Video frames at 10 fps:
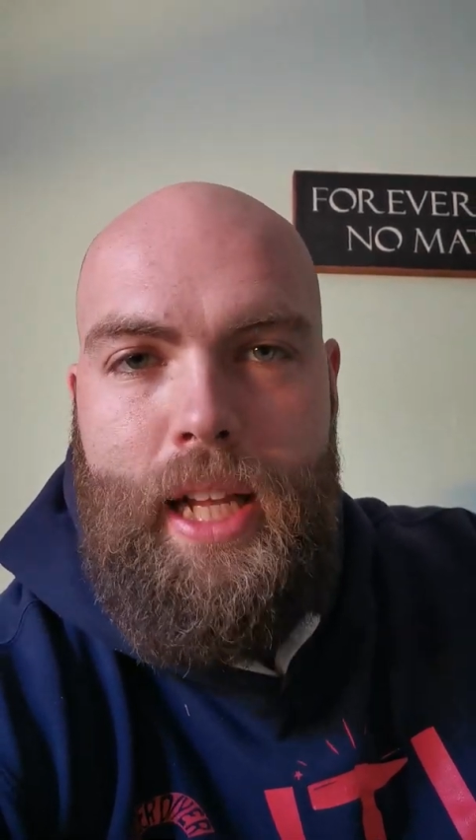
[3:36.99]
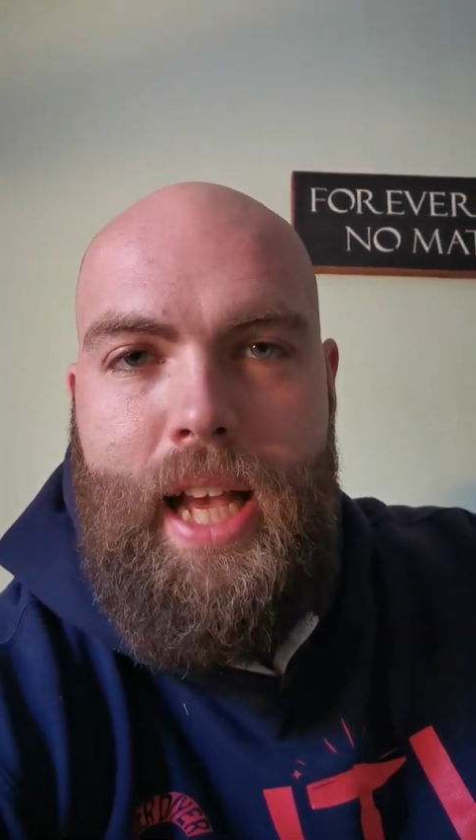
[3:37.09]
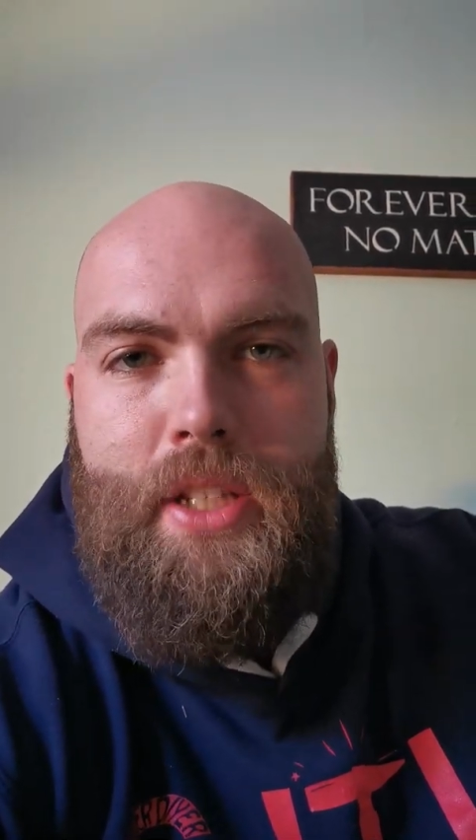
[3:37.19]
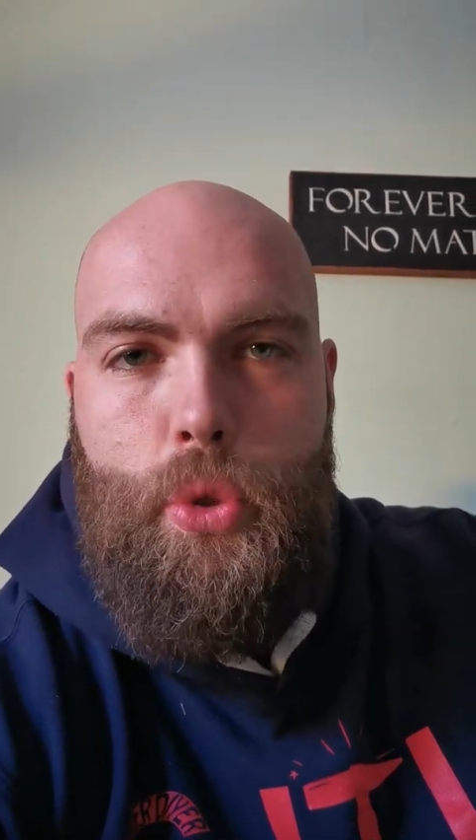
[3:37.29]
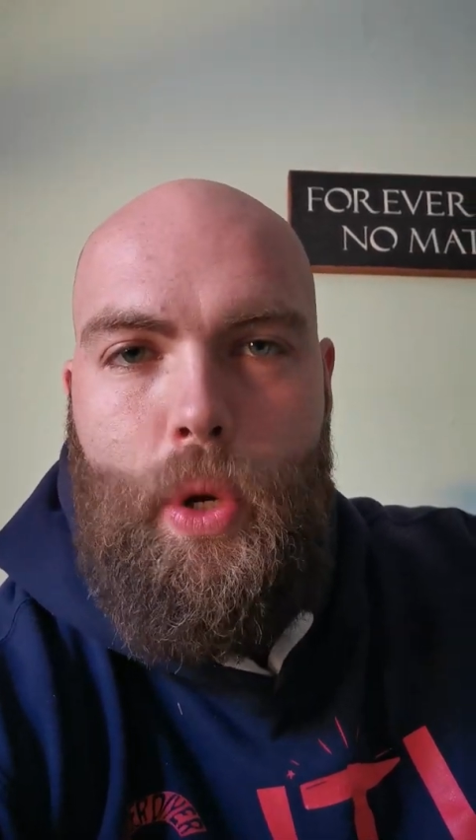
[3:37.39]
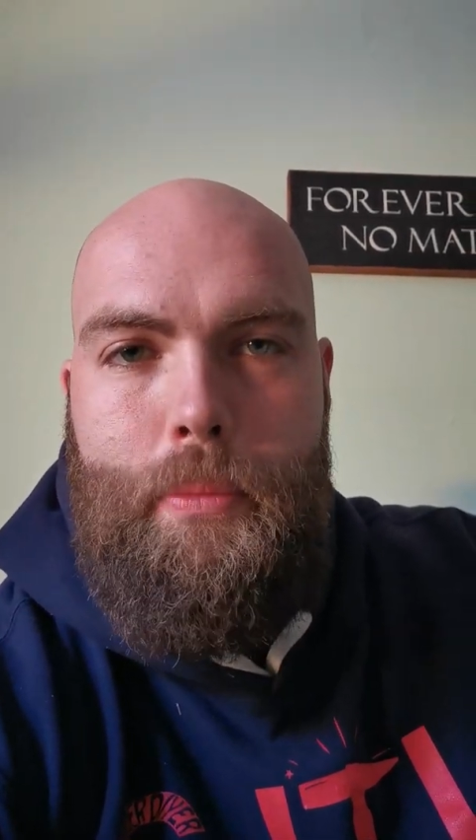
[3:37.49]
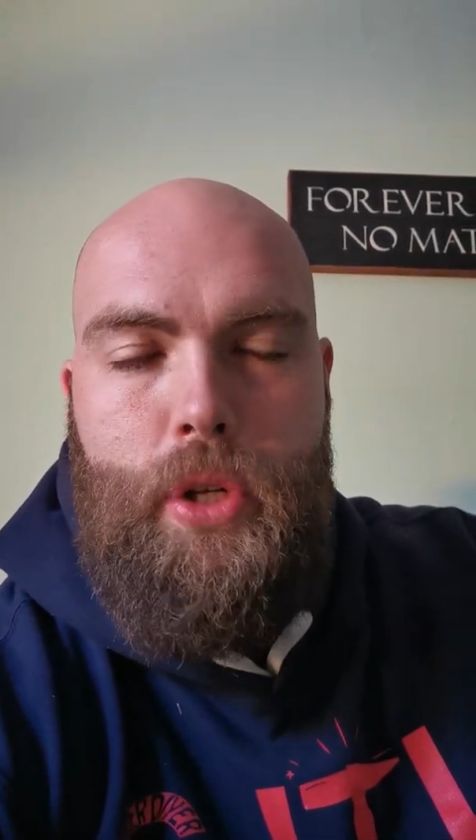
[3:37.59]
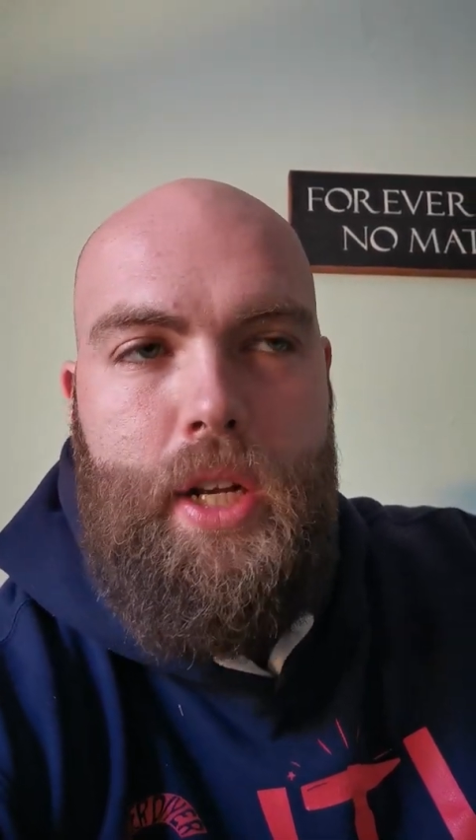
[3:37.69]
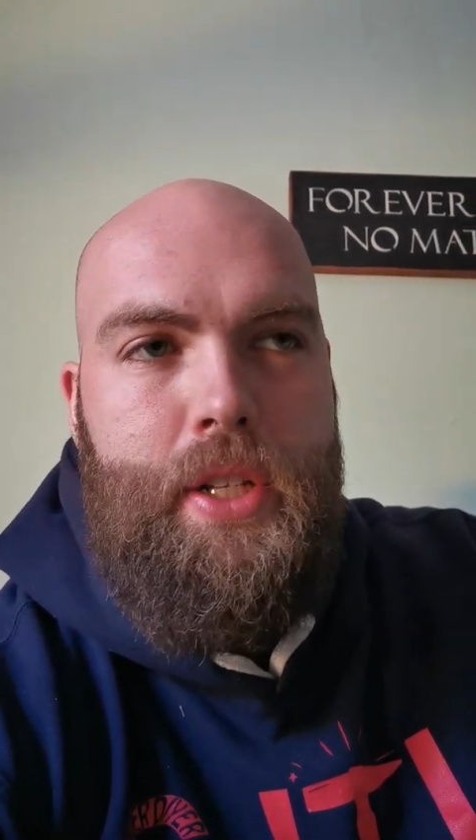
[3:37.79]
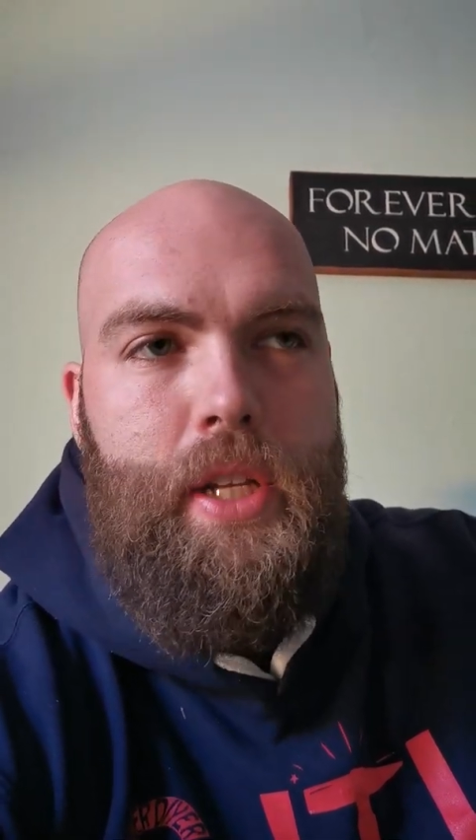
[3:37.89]
I guess is what I'm
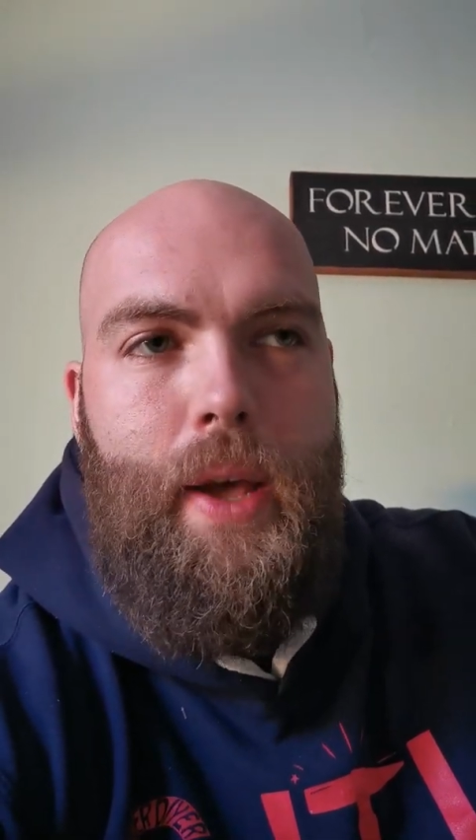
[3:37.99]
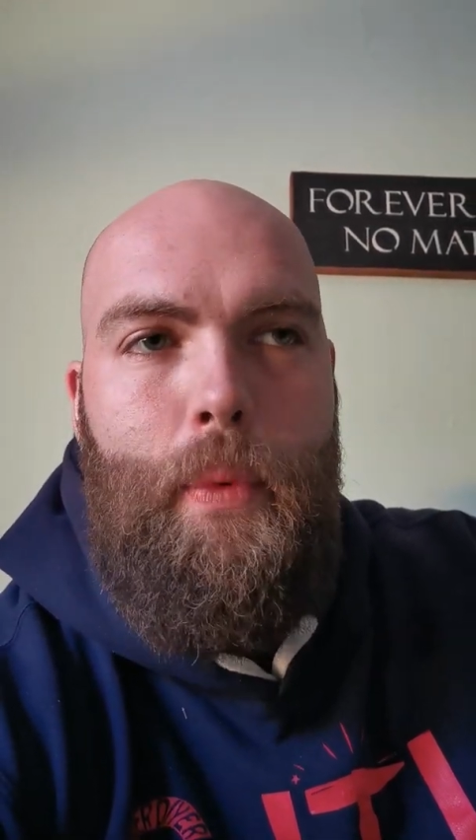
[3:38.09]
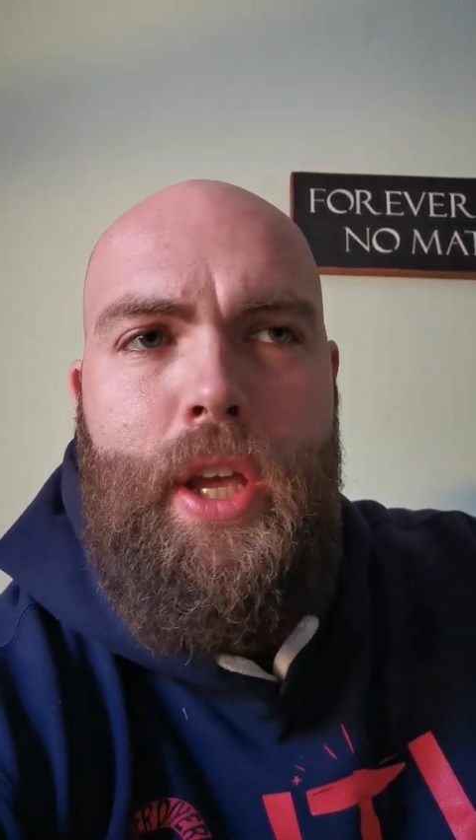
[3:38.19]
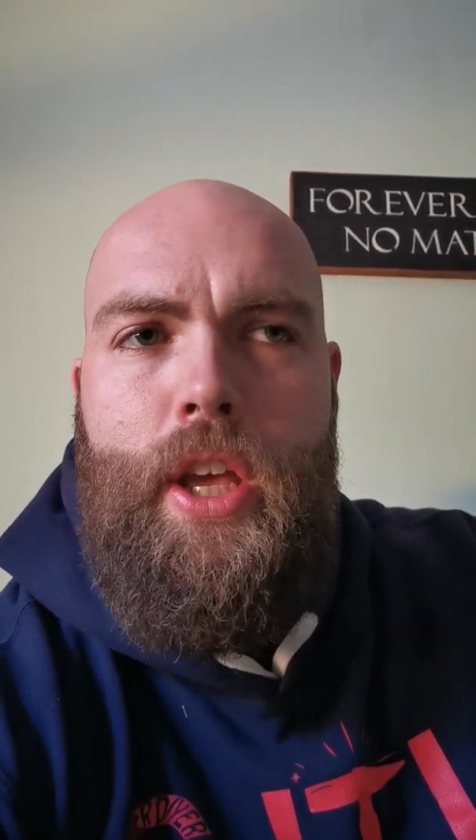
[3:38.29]
trying to say.